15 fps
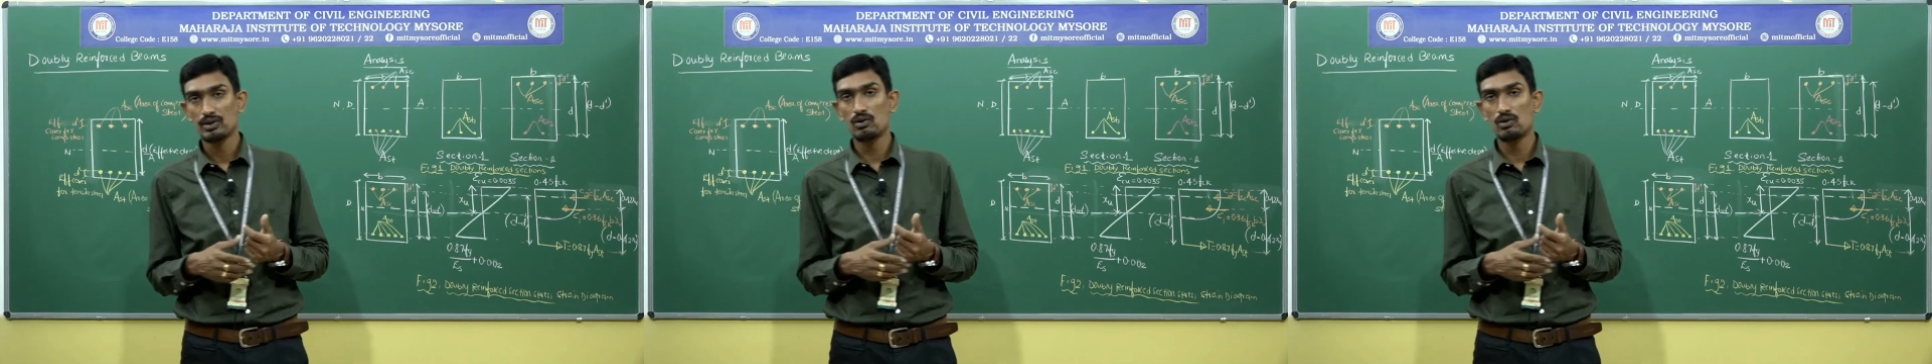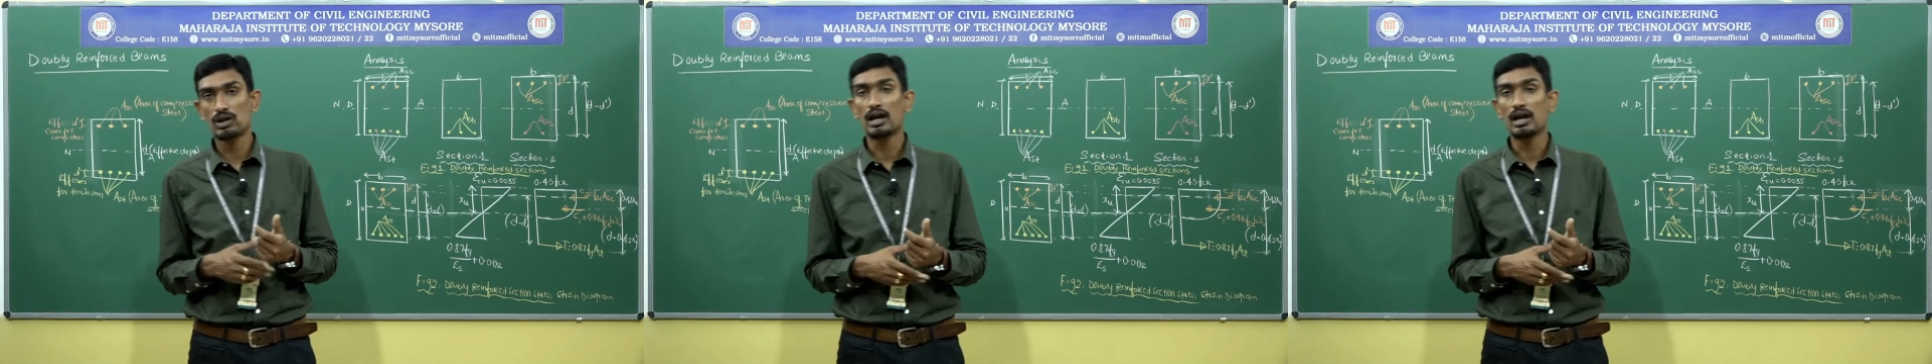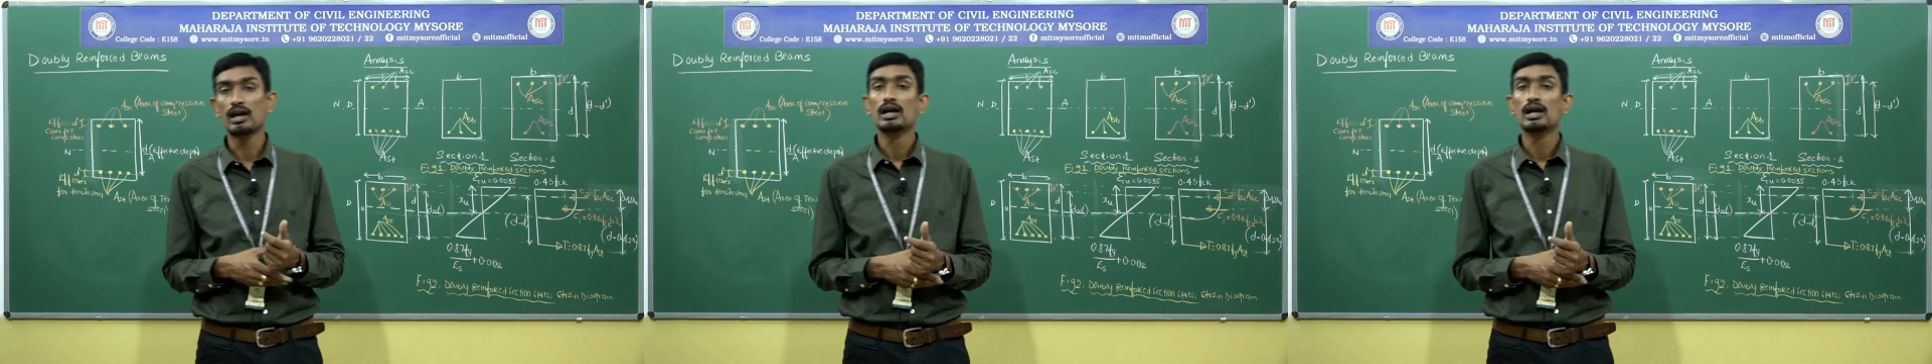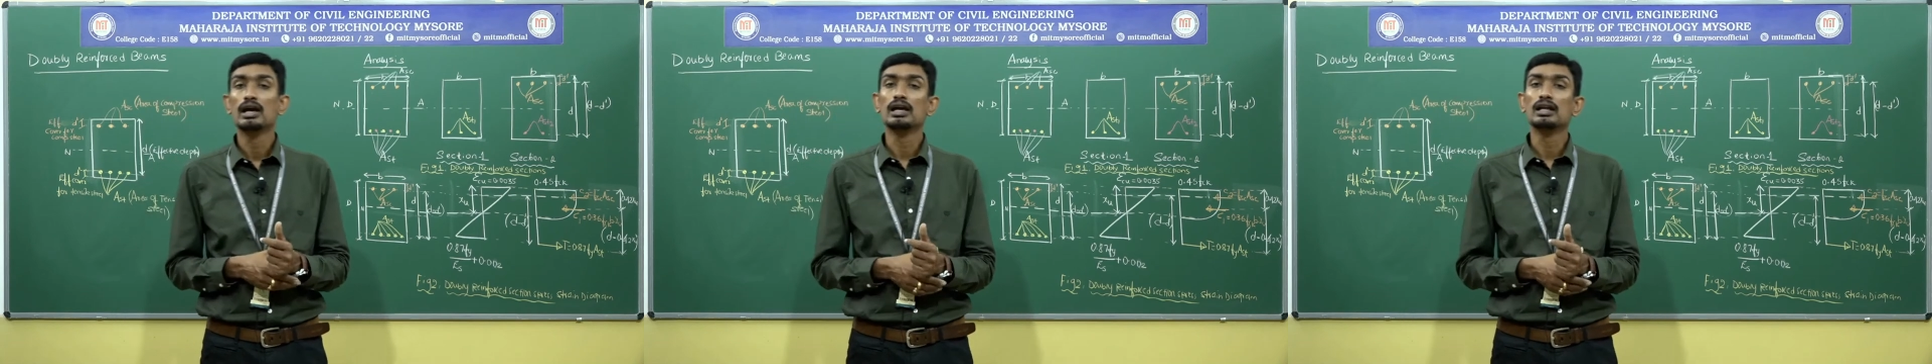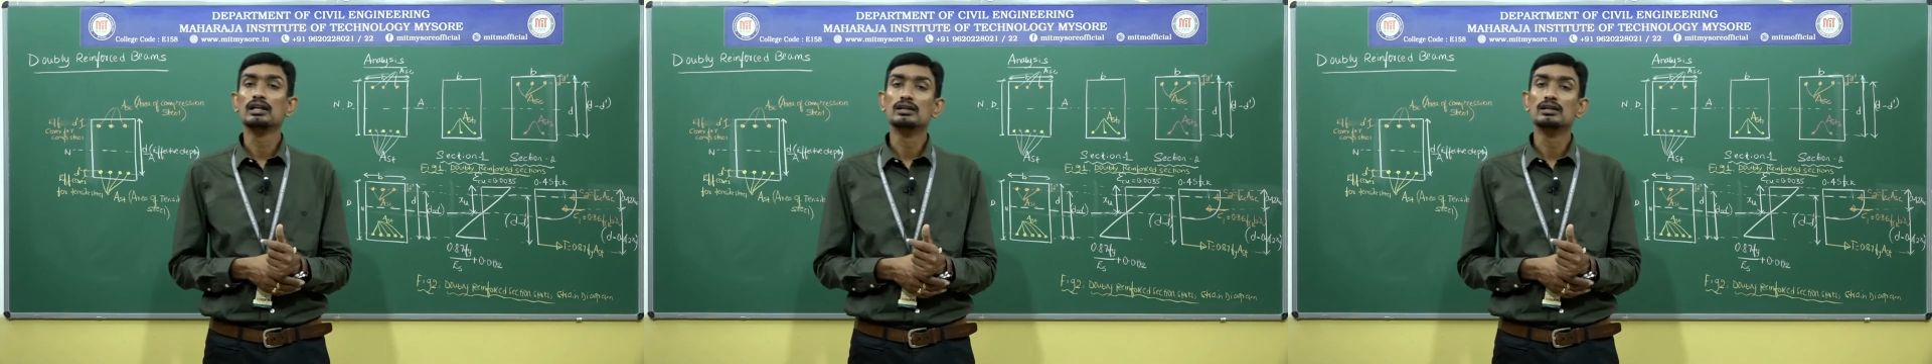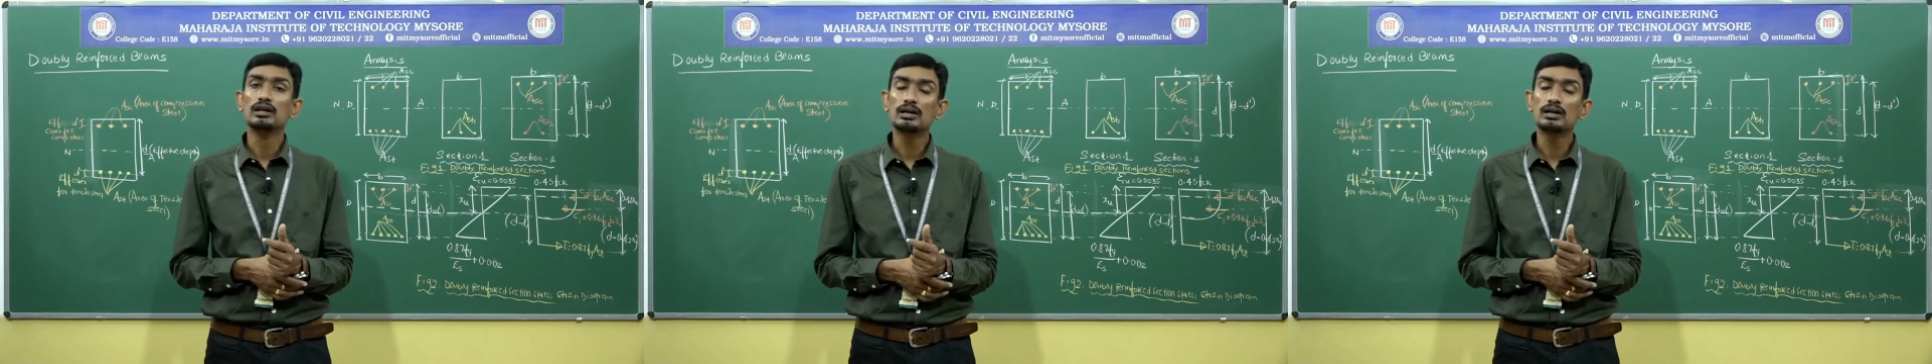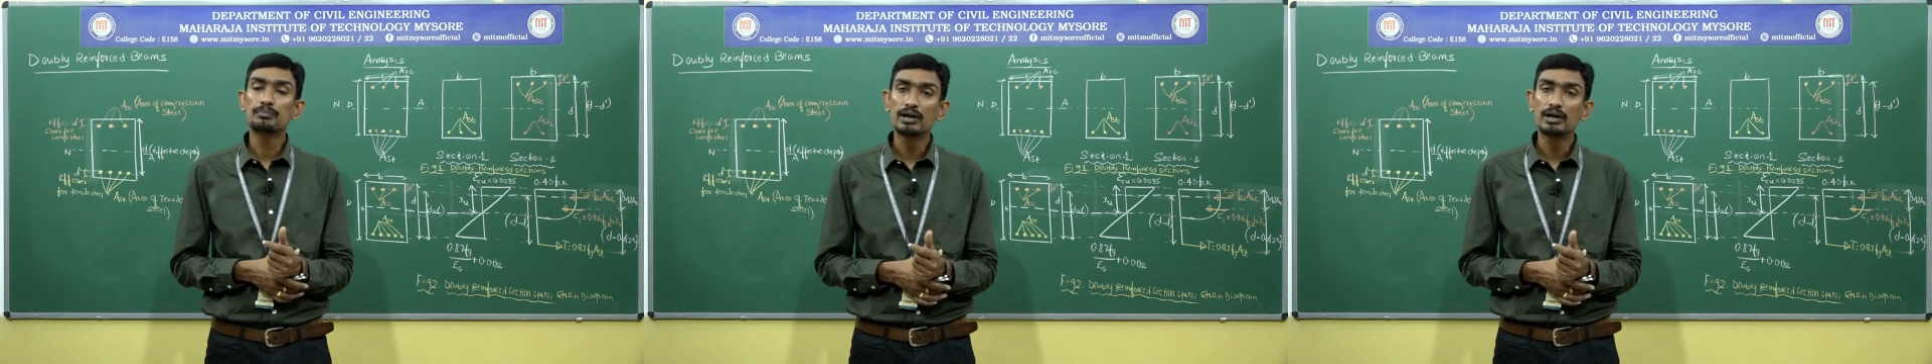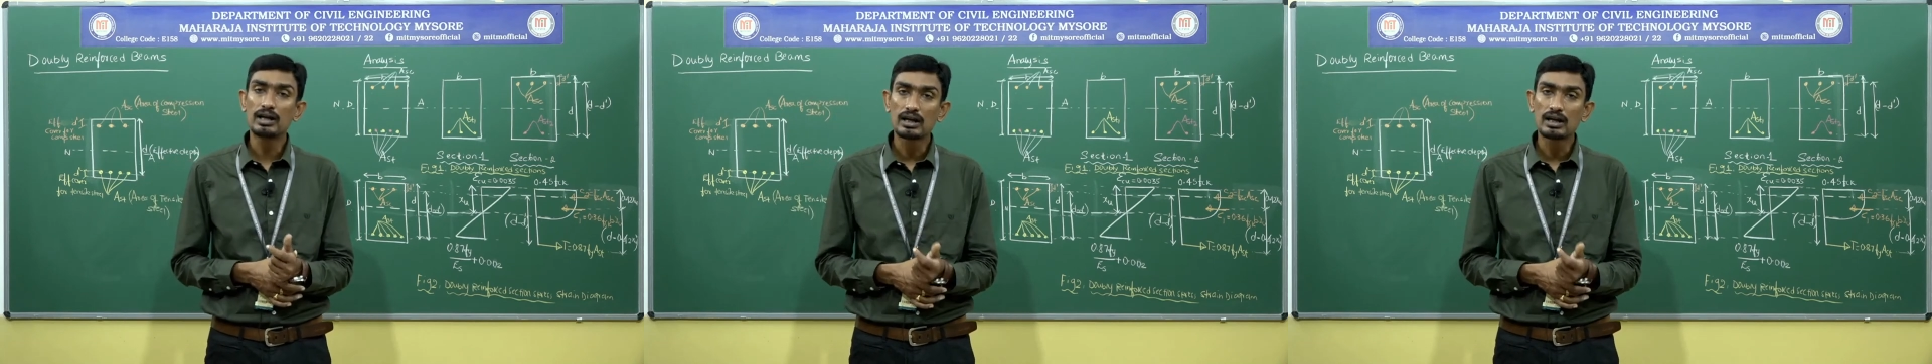Okay, in that
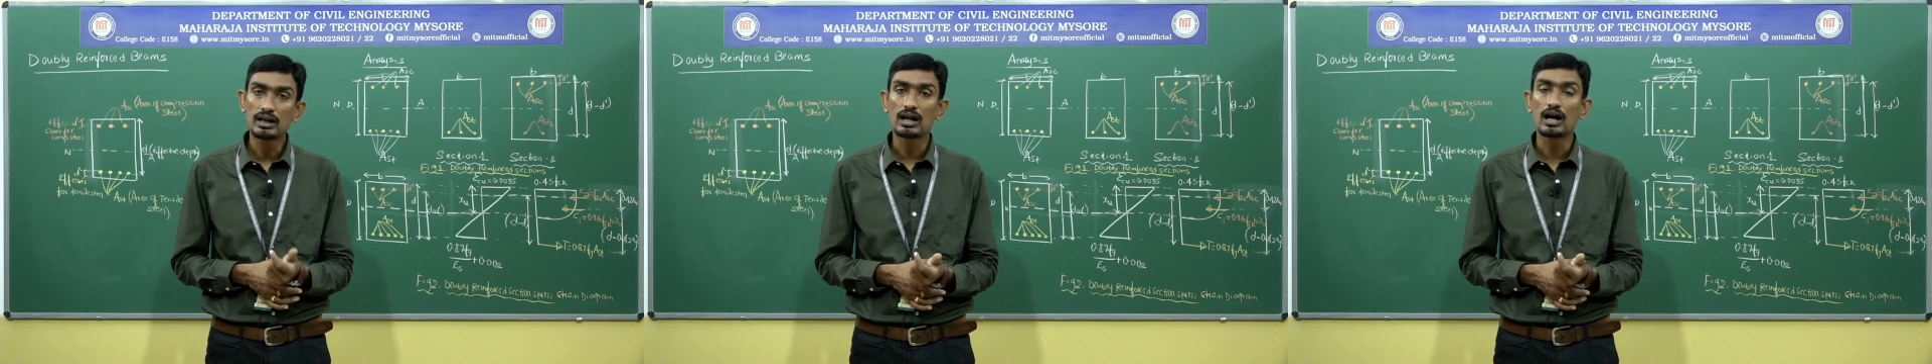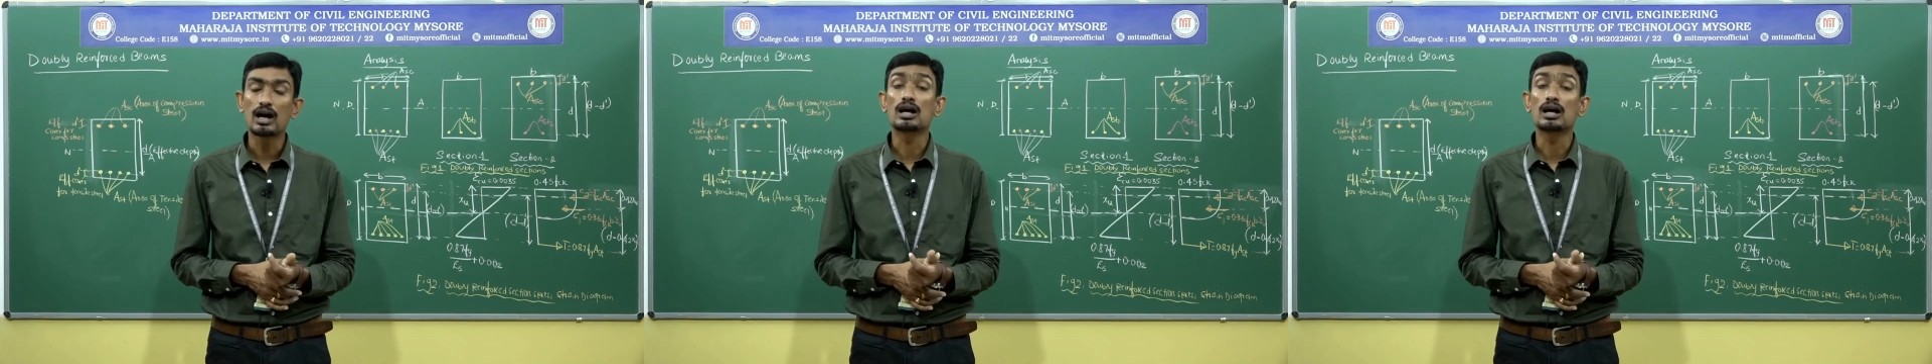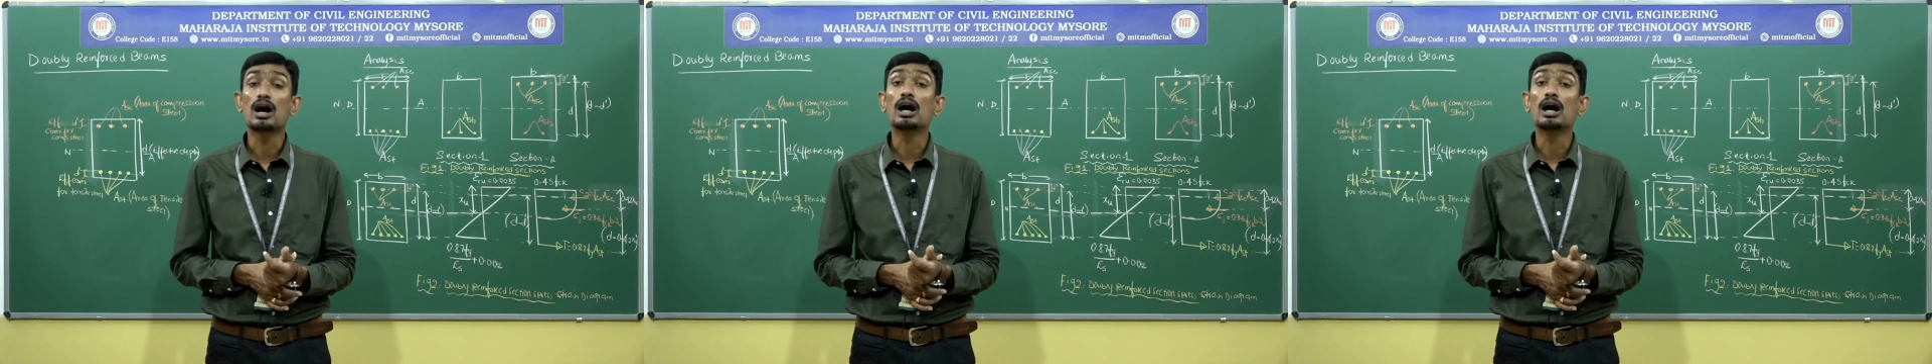particular or